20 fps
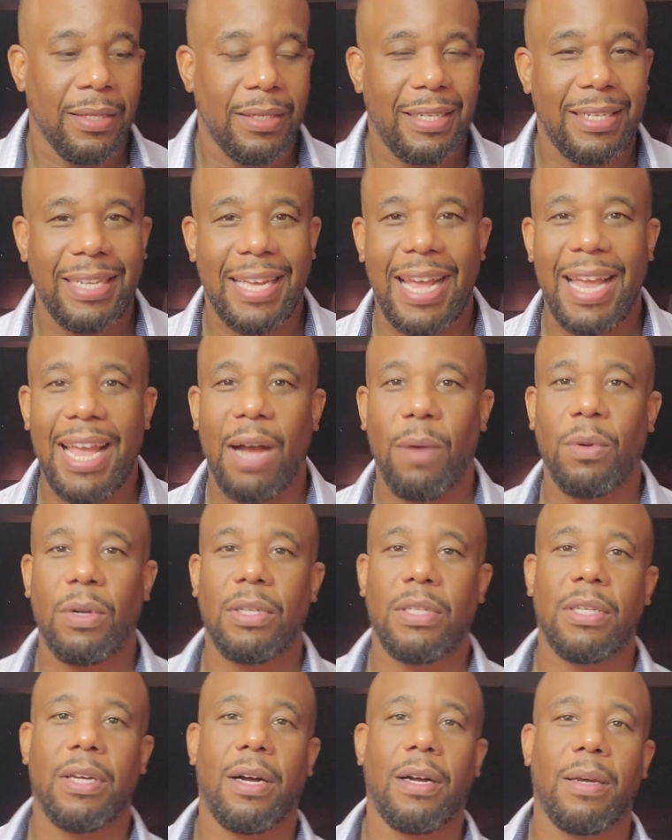Today I want
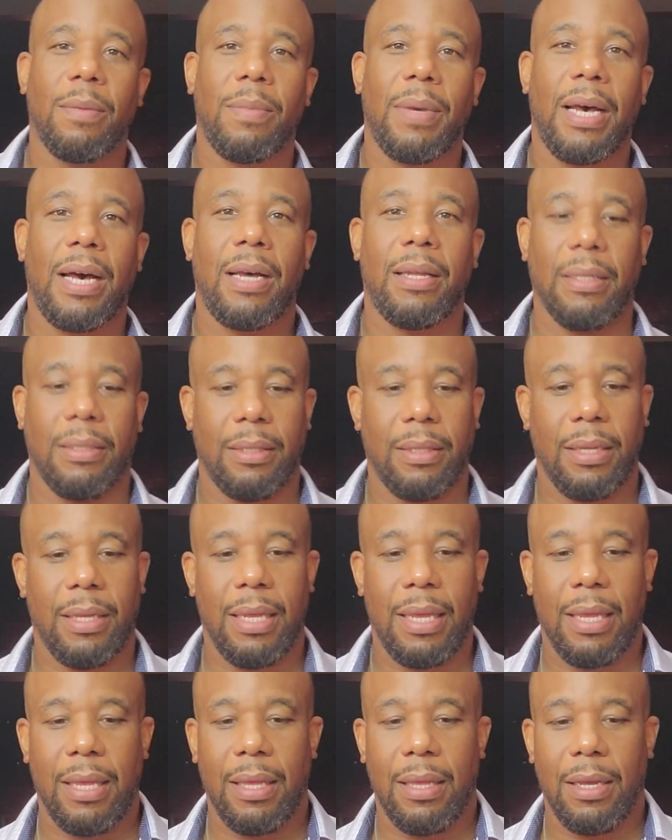to talk about
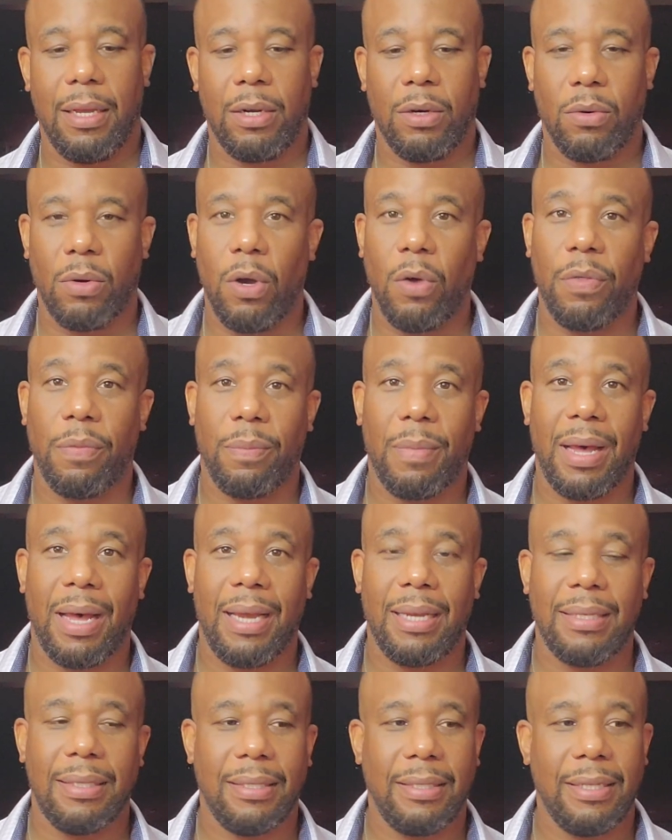a growth
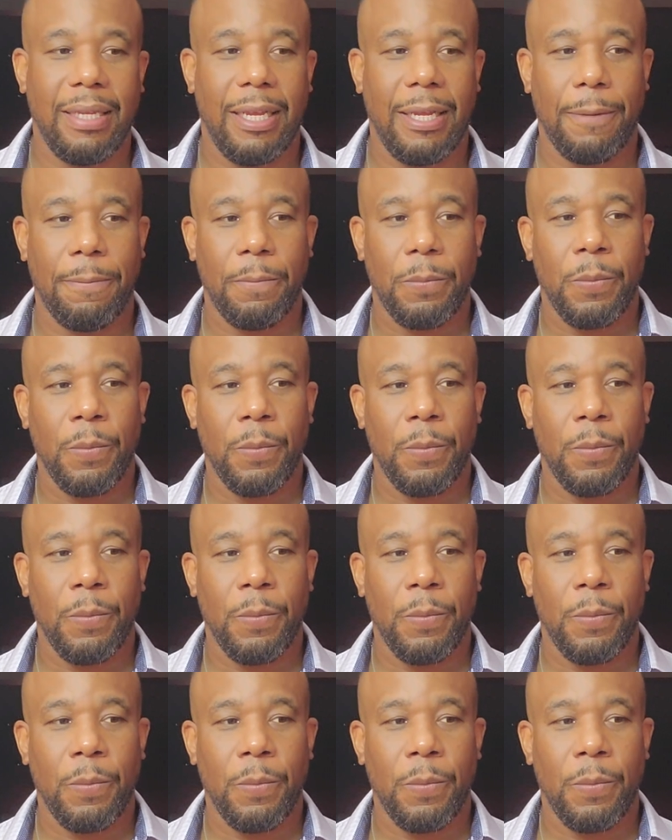mindset.